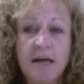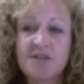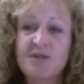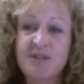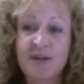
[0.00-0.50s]

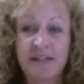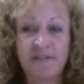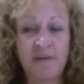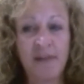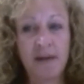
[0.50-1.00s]
She's no
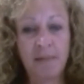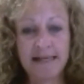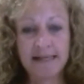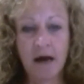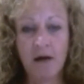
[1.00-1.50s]
different than
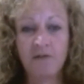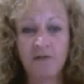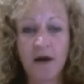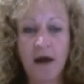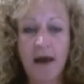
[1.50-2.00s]
myself
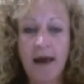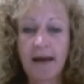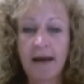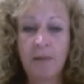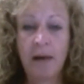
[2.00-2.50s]

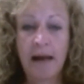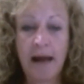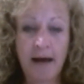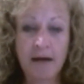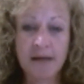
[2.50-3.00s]
and anybody
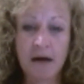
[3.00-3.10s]
else.